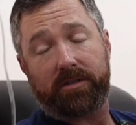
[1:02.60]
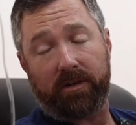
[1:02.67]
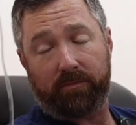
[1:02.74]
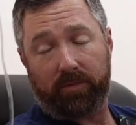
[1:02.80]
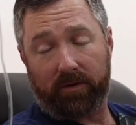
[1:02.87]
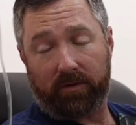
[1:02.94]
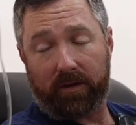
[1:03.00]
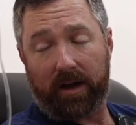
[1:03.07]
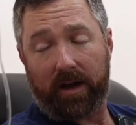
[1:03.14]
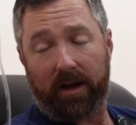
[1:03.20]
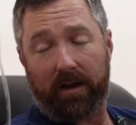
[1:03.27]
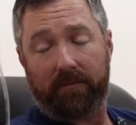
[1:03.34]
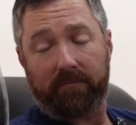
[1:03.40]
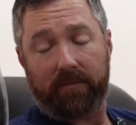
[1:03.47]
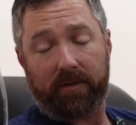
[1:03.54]
simple
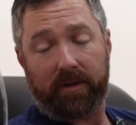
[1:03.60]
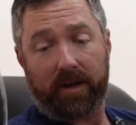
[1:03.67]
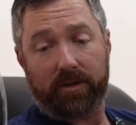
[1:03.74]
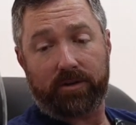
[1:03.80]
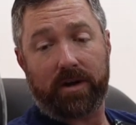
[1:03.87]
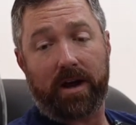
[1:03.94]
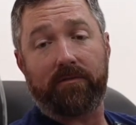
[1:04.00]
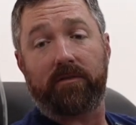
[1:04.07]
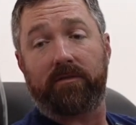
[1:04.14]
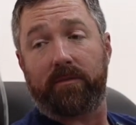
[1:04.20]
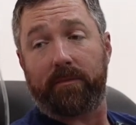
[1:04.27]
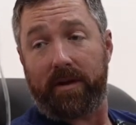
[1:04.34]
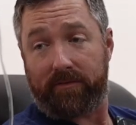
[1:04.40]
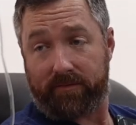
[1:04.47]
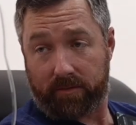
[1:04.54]
uh, uh, travel for
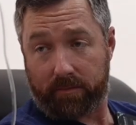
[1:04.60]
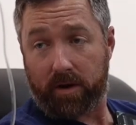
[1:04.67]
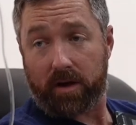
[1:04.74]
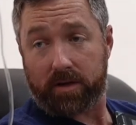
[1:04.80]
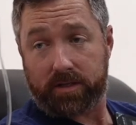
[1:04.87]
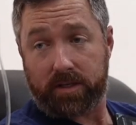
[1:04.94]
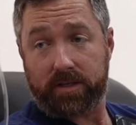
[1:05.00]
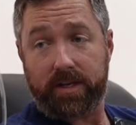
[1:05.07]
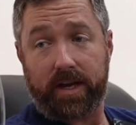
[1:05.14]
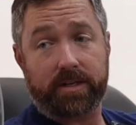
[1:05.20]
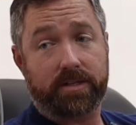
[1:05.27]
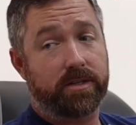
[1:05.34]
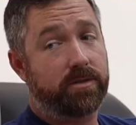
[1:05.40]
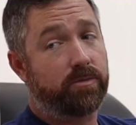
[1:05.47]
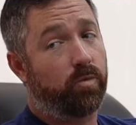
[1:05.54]
me from Austin,
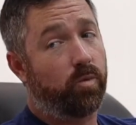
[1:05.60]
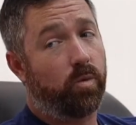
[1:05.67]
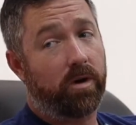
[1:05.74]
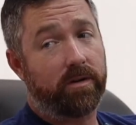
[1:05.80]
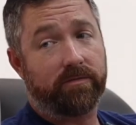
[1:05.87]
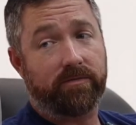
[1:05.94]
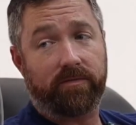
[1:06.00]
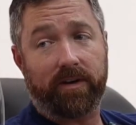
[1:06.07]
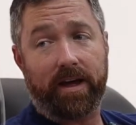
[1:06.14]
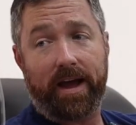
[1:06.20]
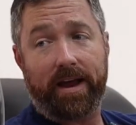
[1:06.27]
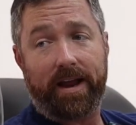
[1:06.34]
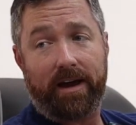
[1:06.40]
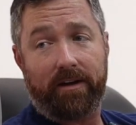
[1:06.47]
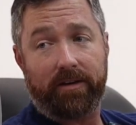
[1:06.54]
Texas, one
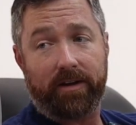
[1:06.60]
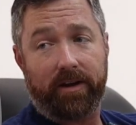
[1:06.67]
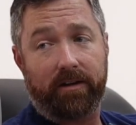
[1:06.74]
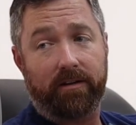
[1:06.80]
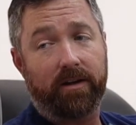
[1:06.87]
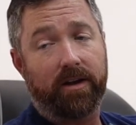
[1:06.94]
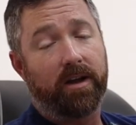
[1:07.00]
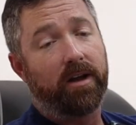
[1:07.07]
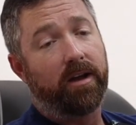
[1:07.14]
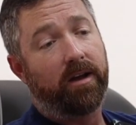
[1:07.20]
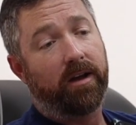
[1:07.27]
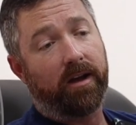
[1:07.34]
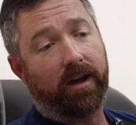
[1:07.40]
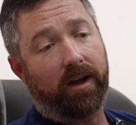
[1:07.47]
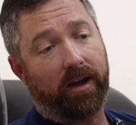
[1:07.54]
flight out here.
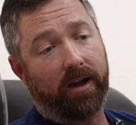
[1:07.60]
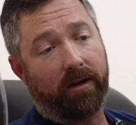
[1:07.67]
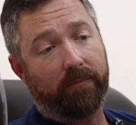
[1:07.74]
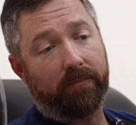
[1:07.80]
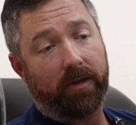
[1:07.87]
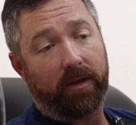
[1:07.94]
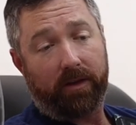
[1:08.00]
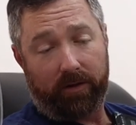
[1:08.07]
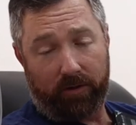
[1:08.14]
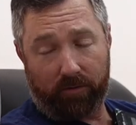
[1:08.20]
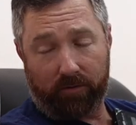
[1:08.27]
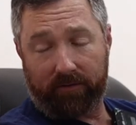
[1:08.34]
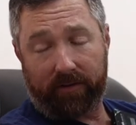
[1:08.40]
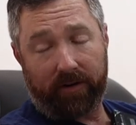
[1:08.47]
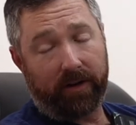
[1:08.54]
Um, you
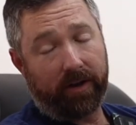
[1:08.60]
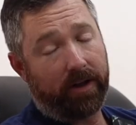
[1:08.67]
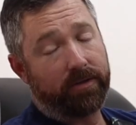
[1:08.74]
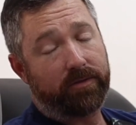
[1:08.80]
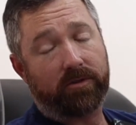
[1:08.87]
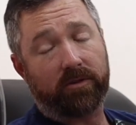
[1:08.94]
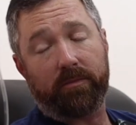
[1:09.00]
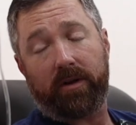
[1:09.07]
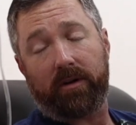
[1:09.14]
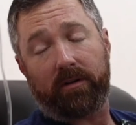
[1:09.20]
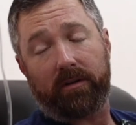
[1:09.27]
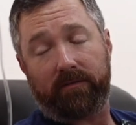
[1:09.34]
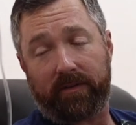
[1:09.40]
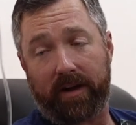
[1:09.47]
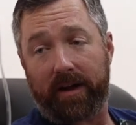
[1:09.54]
were very
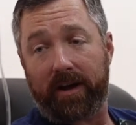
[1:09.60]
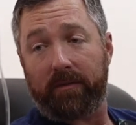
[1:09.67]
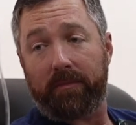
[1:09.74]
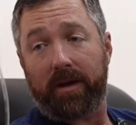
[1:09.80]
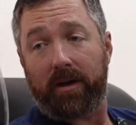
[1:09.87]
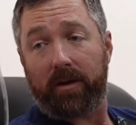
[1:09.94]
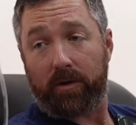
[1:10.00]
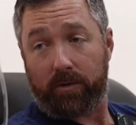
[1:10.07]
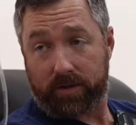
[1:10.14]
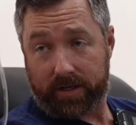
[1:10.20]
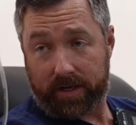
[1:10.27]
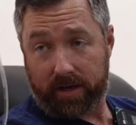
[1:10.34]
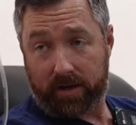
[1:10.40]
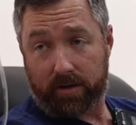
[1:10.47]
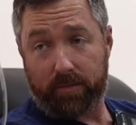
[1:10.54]
instrumental in finding me a
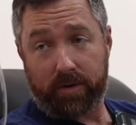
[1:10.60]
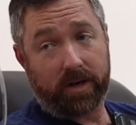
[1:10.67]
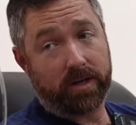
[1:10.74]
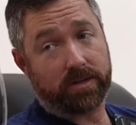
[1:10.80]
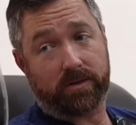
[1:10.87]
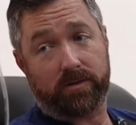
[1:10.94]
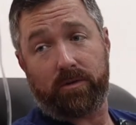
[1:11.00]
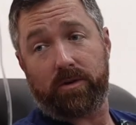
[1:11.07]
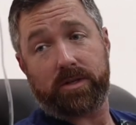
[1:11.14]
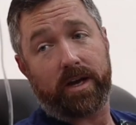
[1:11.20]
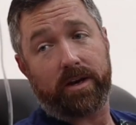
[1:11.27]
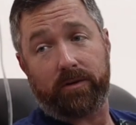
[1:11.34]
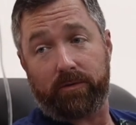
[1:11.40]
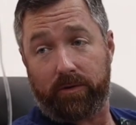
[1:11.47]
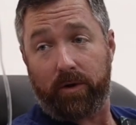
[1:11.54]
hotel because, of course,
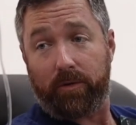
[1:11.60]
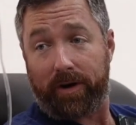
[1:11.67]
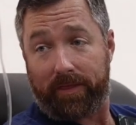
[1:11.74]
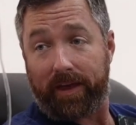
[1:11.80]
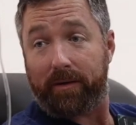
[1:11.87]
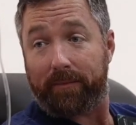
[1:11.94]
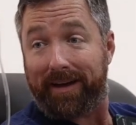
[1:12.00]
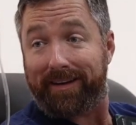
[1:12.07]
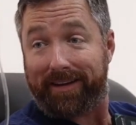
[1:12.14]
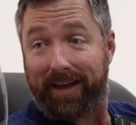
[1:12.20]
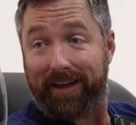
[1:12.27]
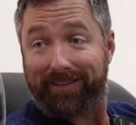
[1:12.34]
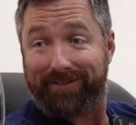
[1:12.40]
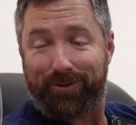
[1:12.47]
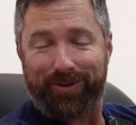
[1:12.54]
I don't know anything about
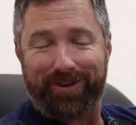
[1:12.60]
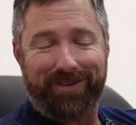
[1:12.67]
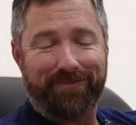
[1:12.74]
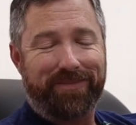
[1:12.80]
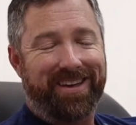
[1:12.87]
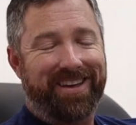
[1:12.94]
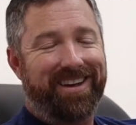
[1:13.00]
California.